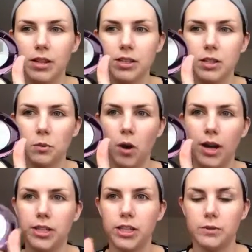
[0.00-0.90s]
So what I
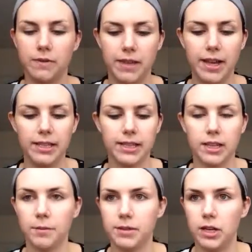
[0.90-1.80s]
do with this
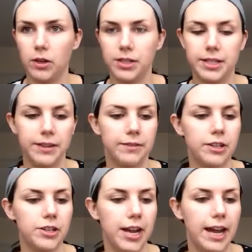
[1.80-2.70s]
comes in lots of
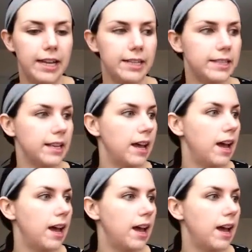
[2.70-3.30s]
different shades.